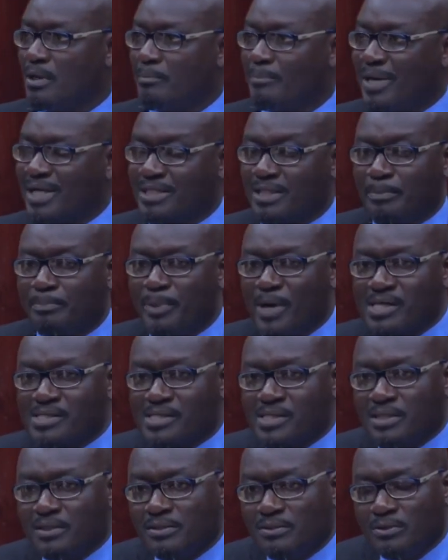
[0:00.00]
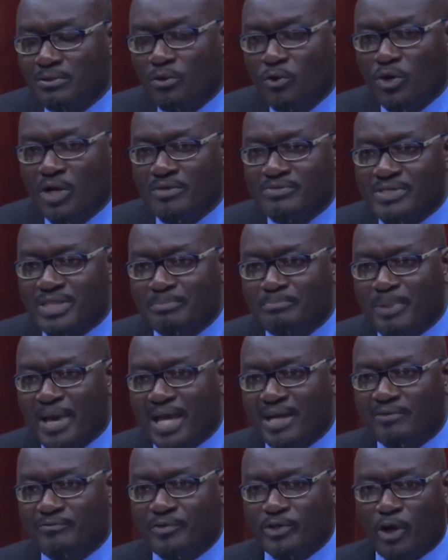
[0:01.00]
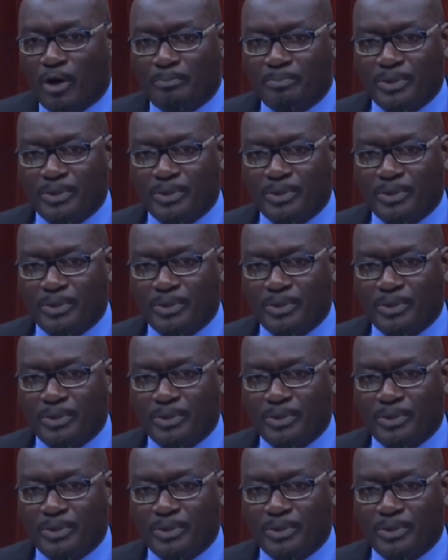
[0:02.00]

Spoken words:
But the person who lives in Bellevue or